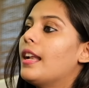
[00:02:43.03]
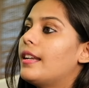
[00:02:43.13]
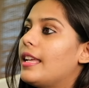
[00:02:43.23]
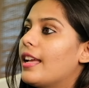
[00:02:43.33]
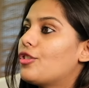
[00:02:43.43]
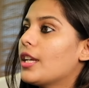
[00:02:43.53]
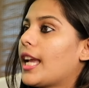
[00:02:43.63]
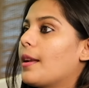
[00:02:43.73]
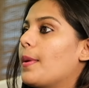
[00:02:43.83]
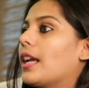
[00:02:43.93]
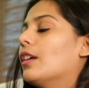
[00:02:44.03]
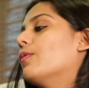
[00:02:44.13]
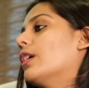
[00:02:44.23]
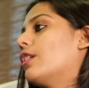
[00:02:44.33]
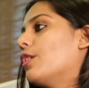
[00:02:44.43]
DHA can be
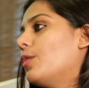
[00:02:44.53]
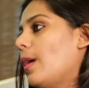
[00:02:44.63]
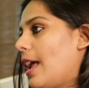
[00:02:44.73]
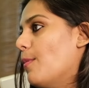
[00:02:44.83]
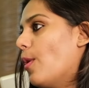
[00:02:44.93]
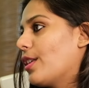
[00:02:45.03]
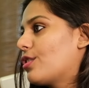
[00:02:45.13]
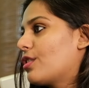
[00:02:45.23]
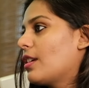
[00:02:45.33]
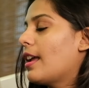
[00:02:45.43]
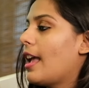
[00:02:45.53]
converted to MOH.